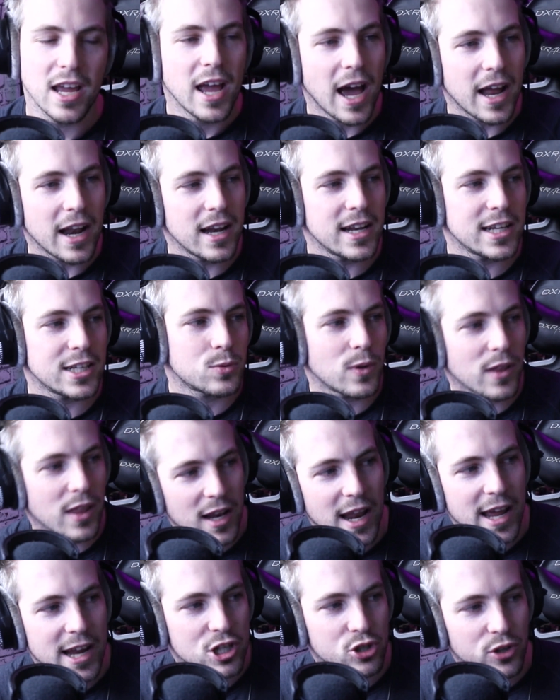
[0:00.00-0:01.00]
And at least with
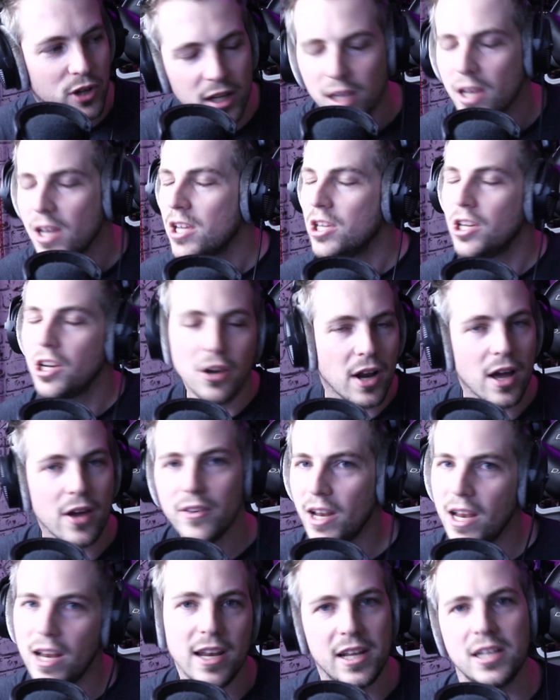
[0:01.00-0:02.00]
electric, you don't have
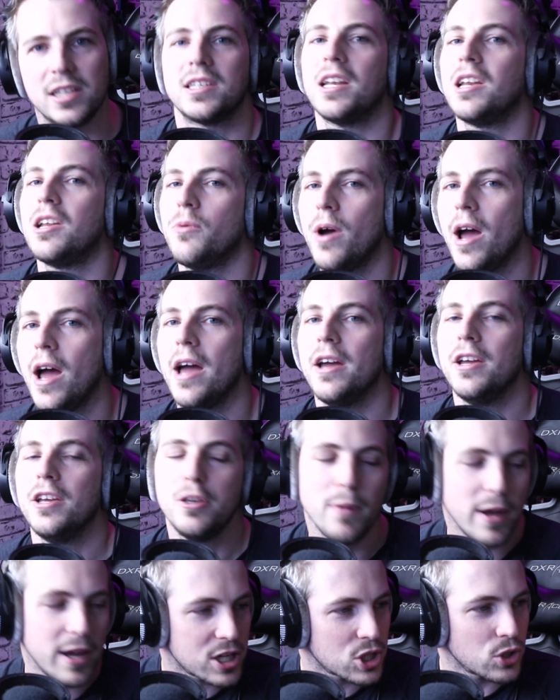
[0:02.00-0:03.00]
any leaks anywhere. You
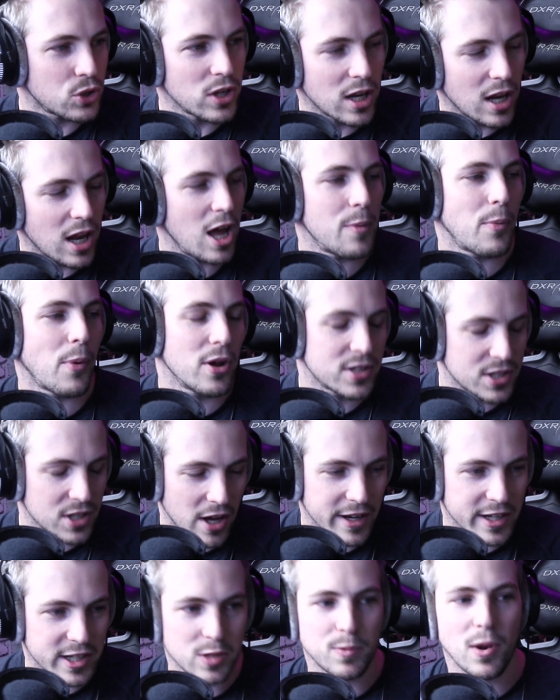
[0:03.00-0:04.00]
make sure your lipos
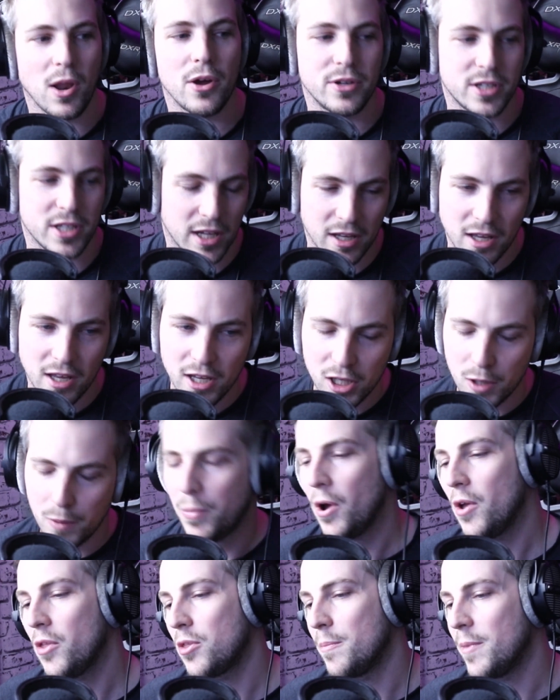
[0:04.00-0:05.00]
aren't exploding. You
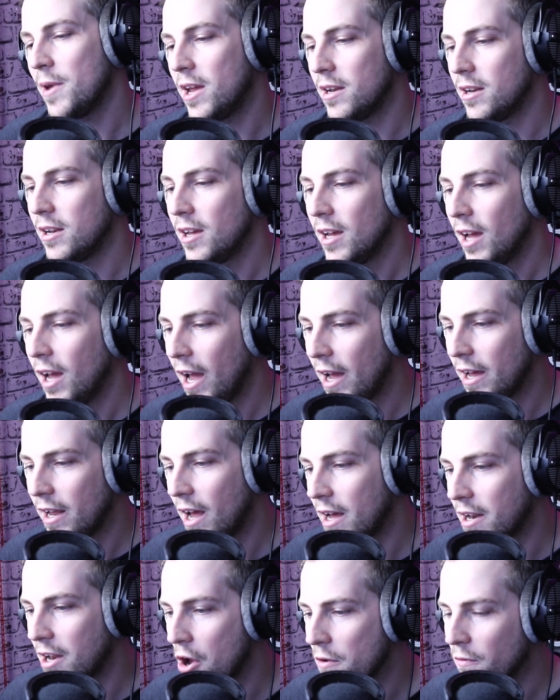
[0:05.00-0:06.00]
put them in,
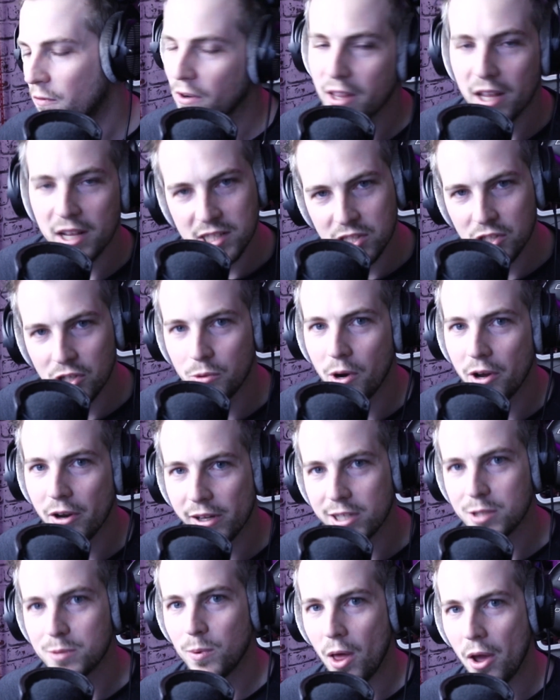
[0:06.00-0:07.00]
and hopefully they still won't
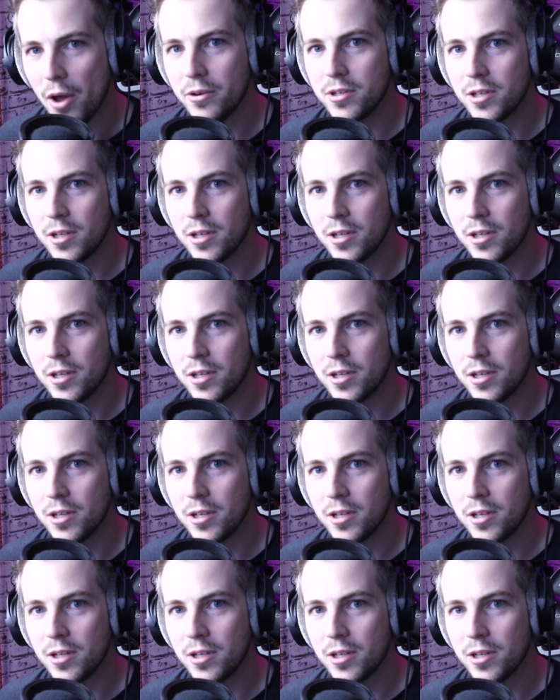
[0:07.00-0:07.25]
explode.